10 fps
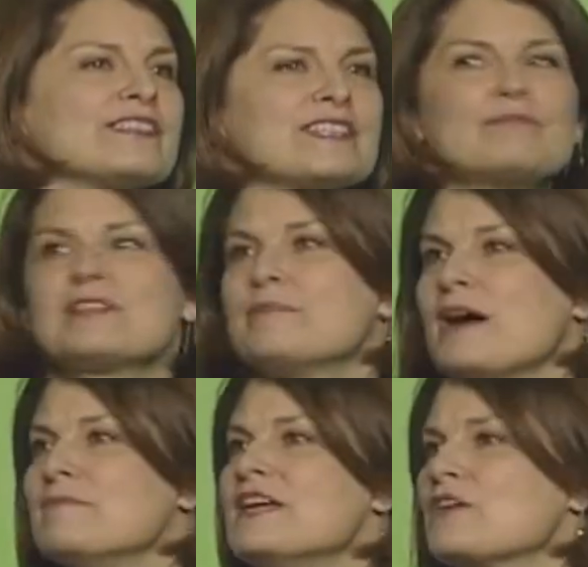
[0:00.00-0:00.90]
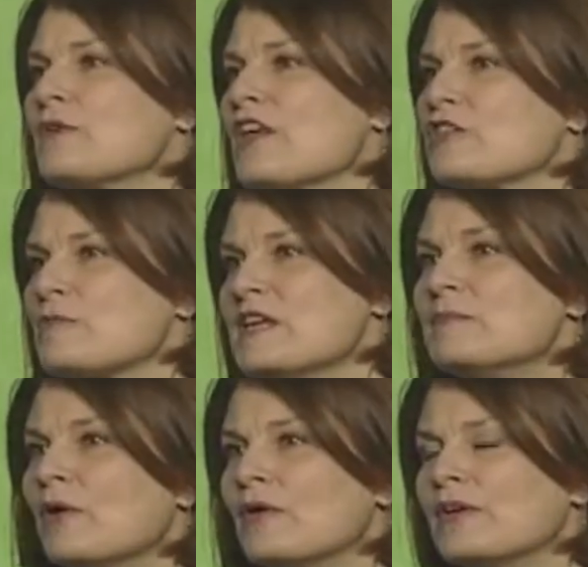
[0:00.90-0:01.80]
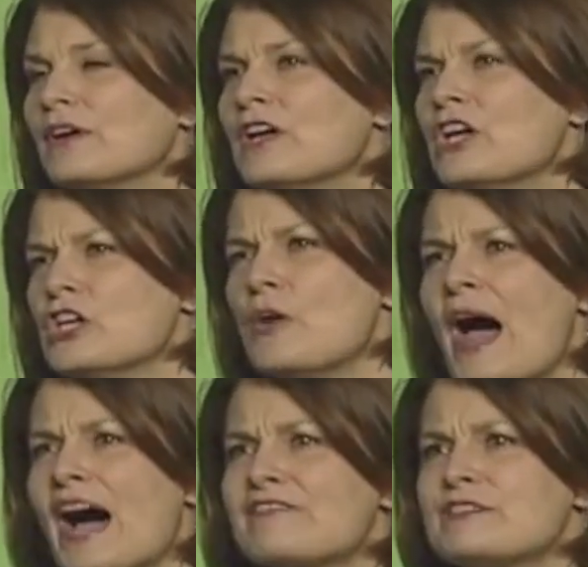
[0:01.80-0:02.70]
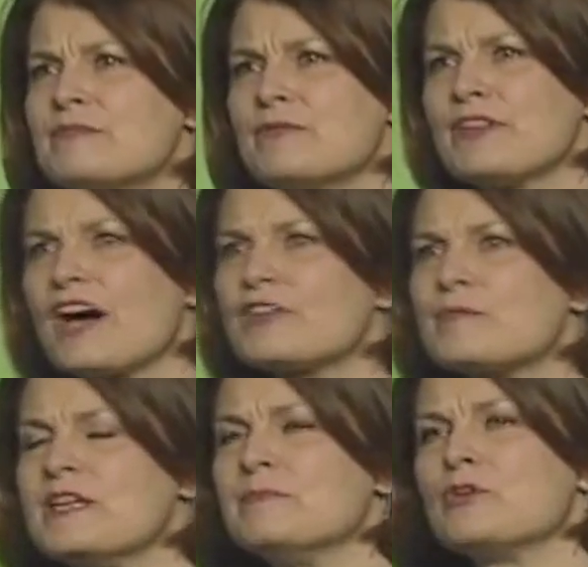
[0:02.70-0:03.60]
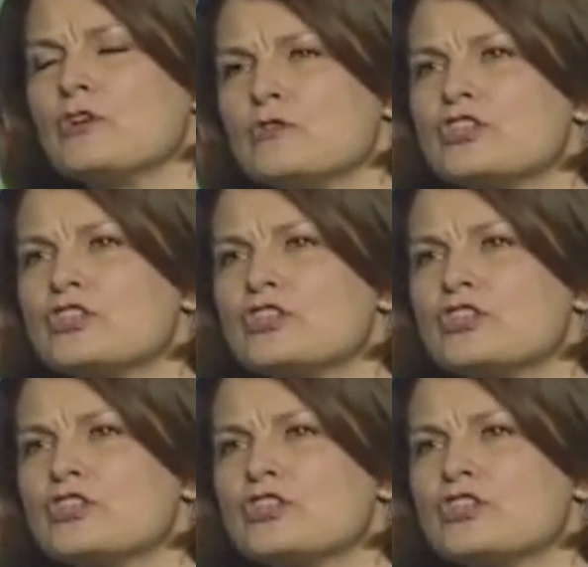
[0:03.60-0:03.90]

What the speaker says: simply by being with other people. You have to be with other people who